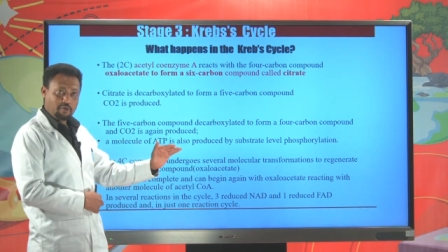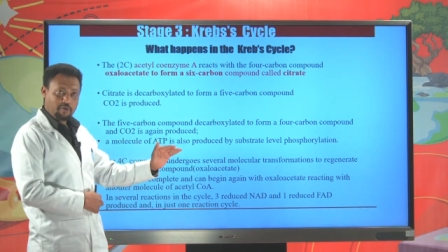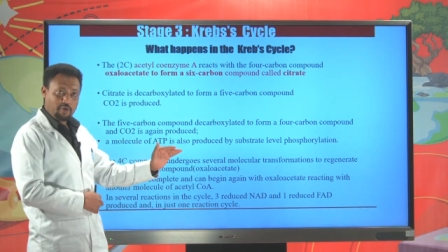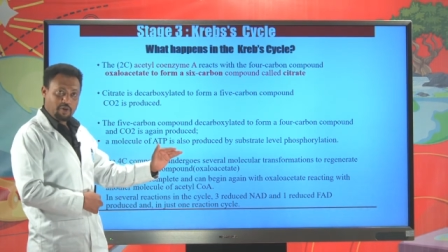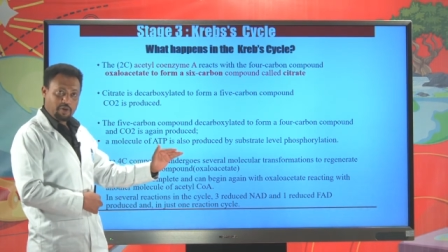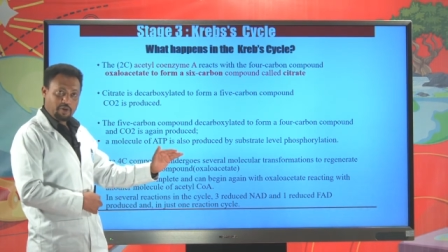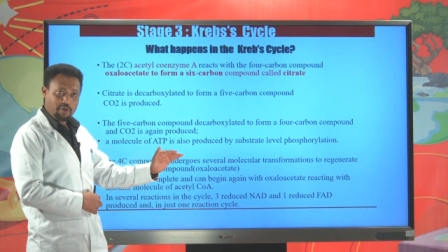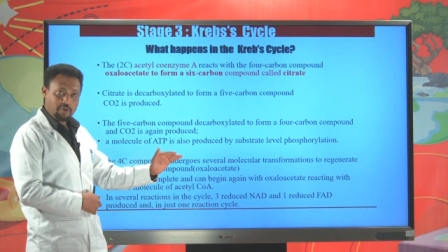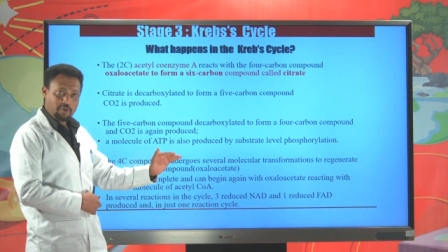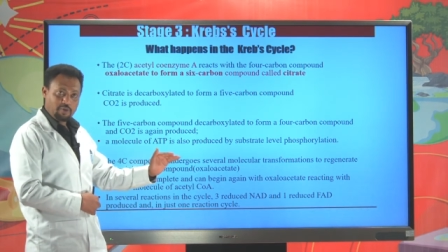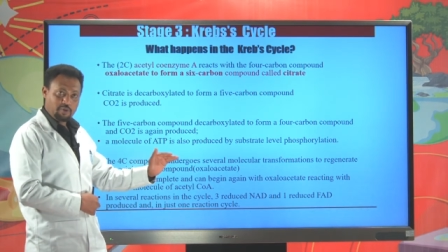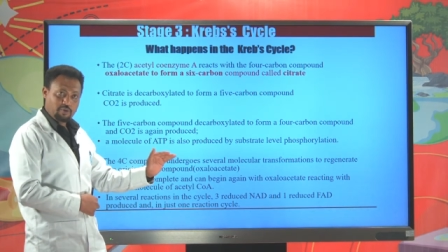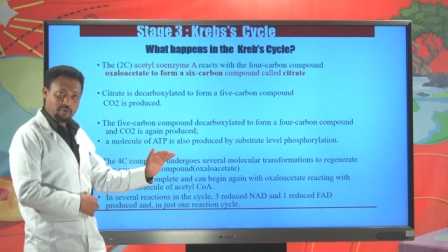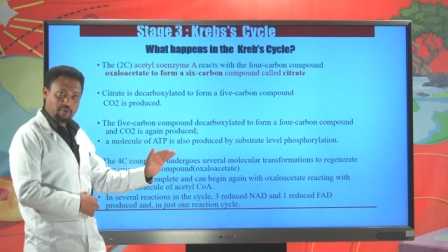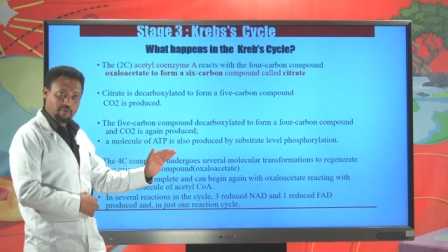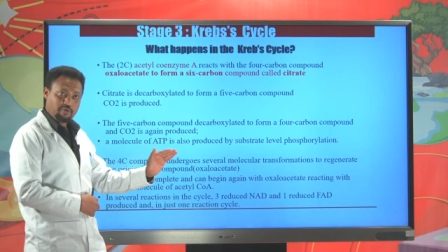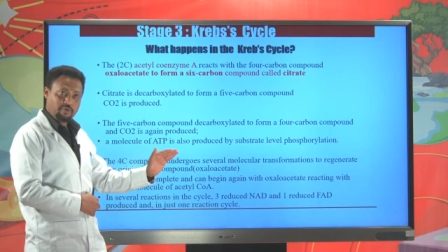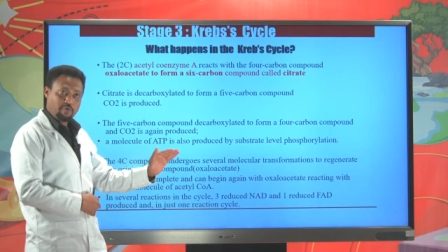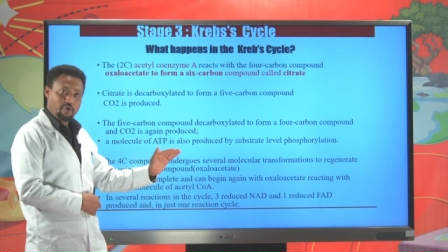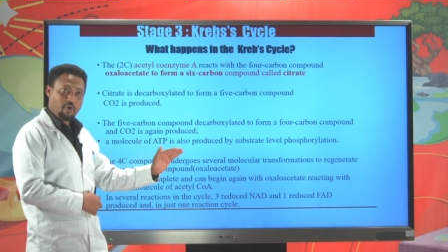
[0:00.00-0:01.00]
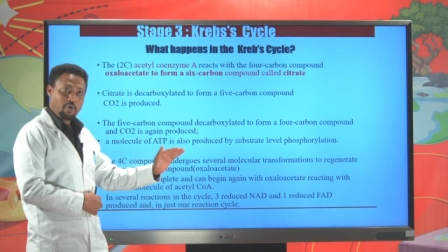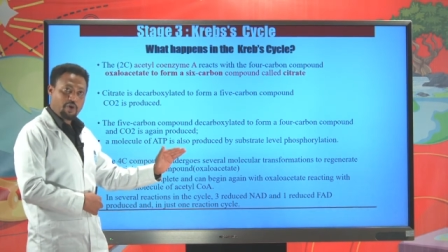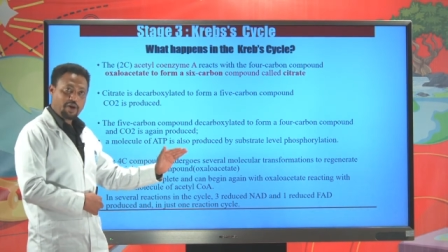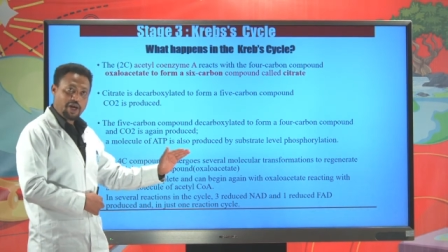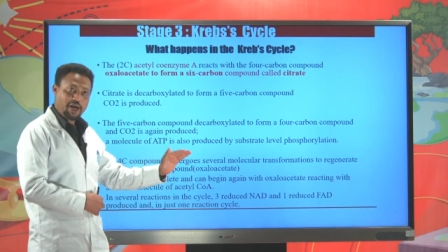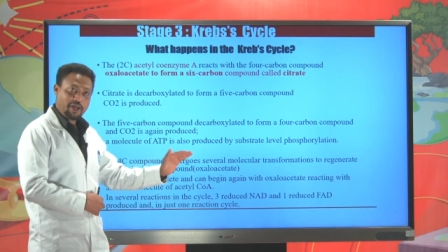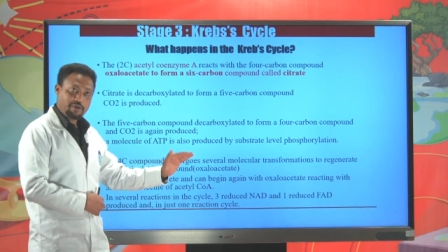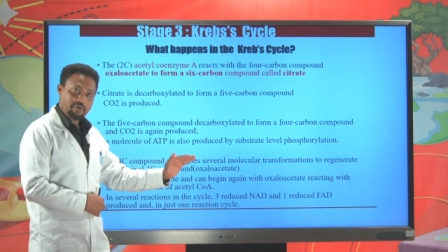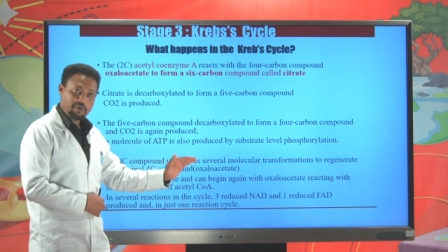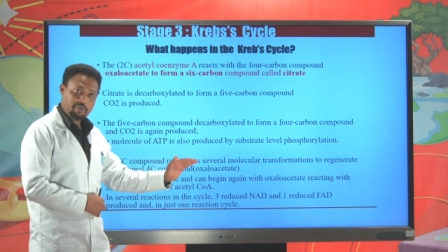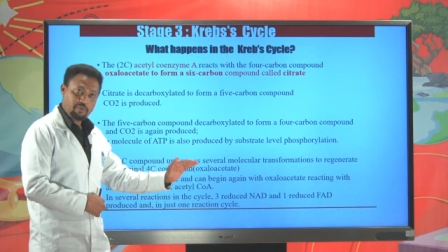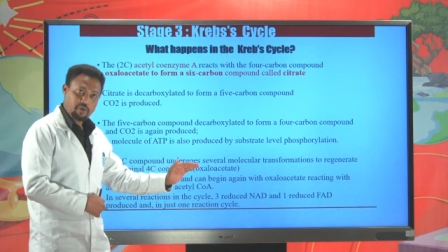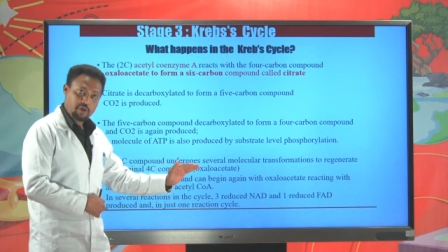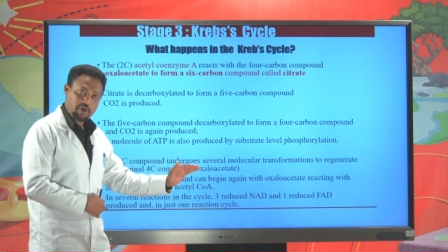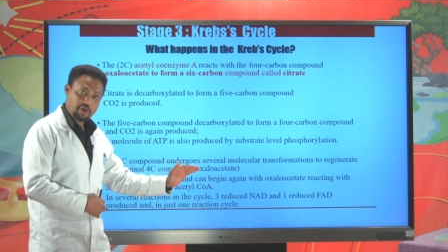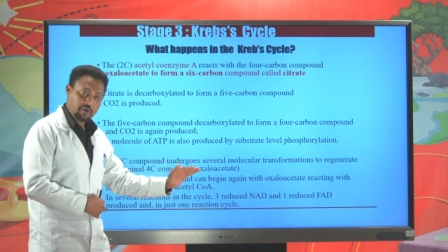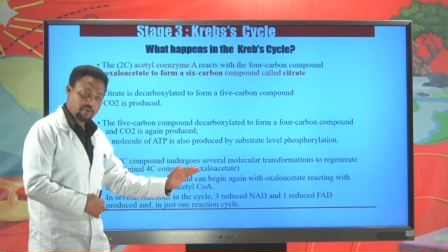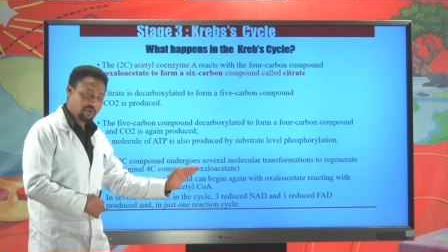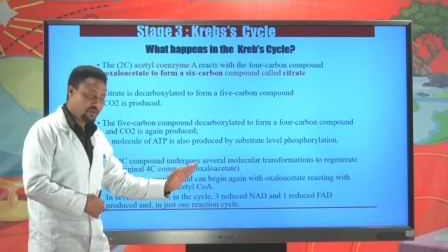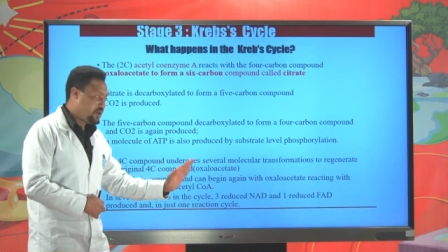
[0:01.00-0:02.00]
molecule to 4-carbon
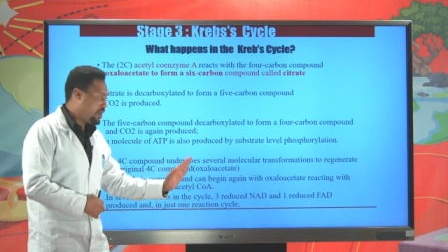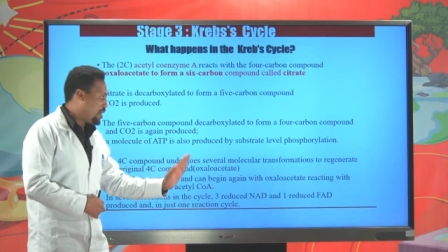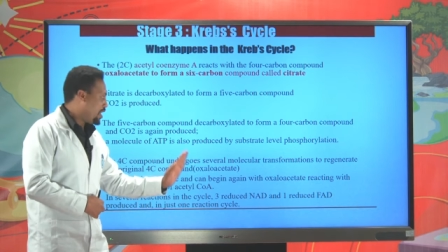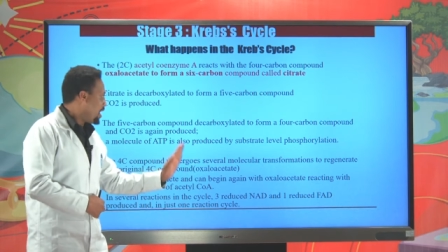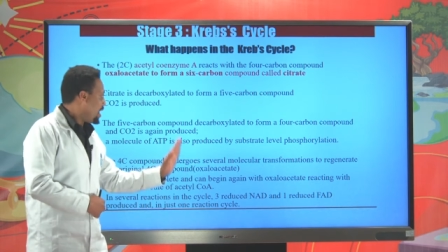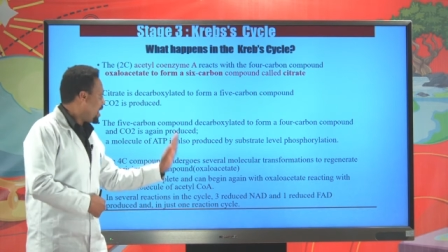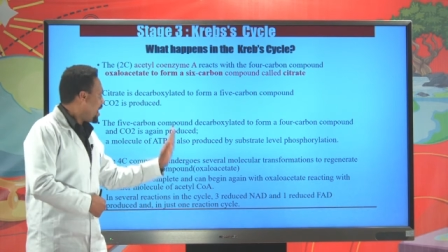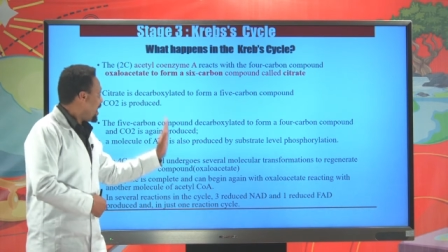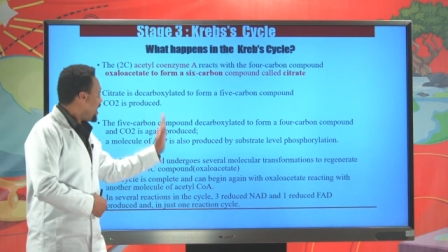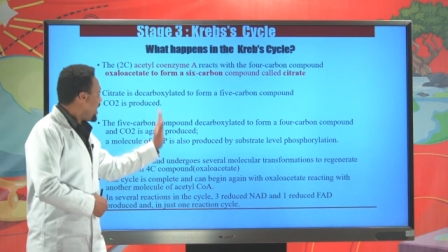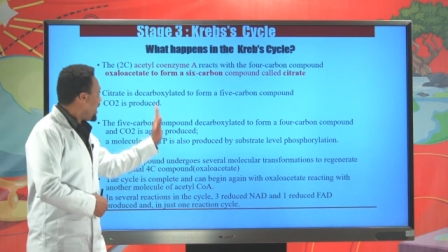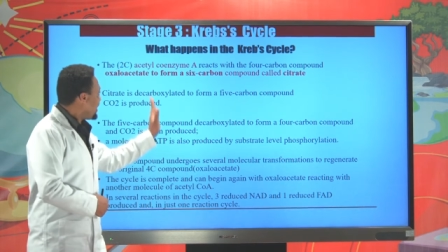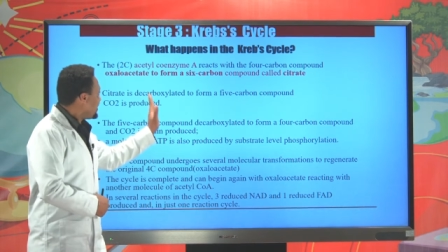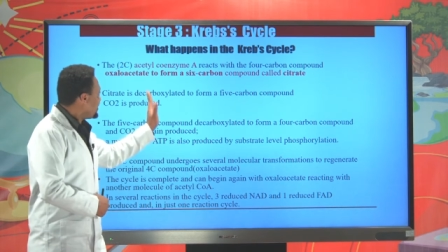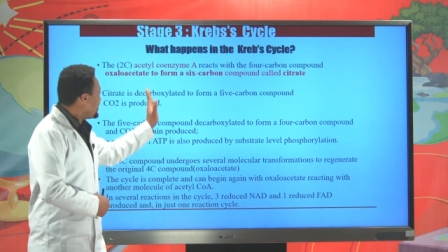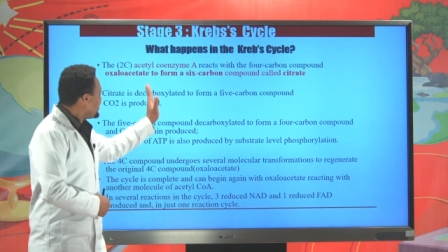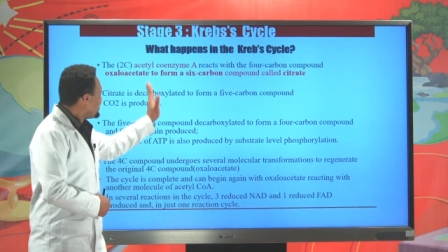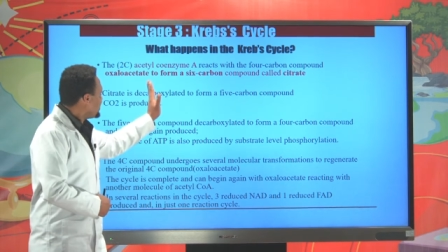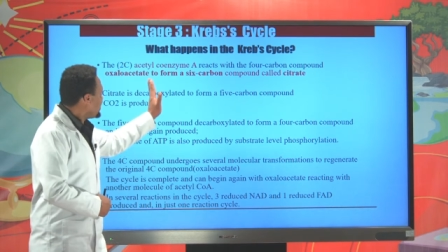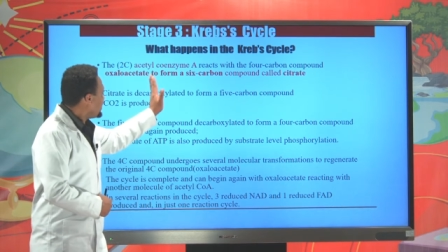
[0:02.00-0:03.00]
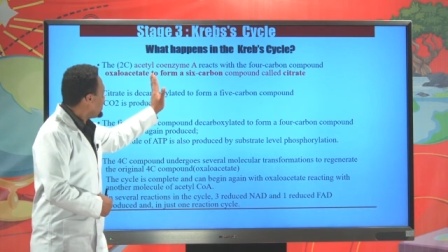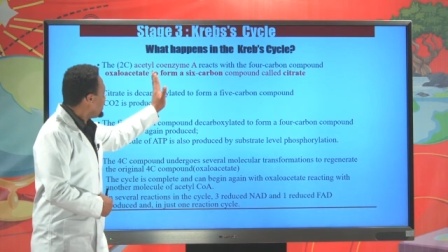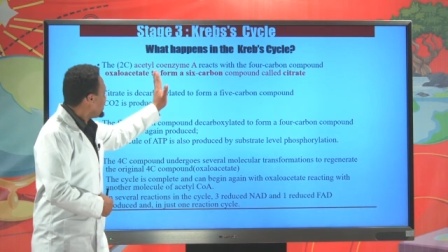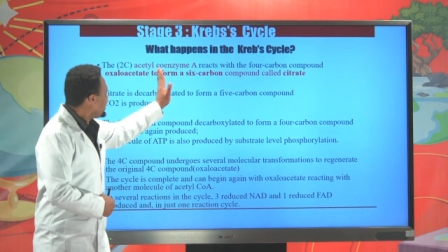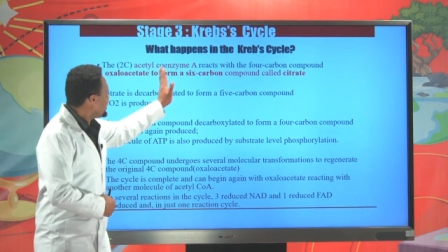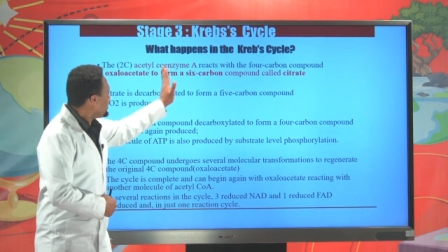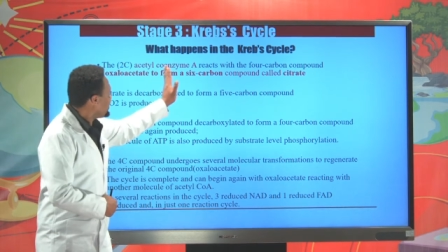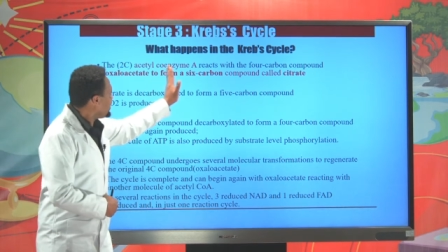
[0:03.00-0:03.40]
molecule, until it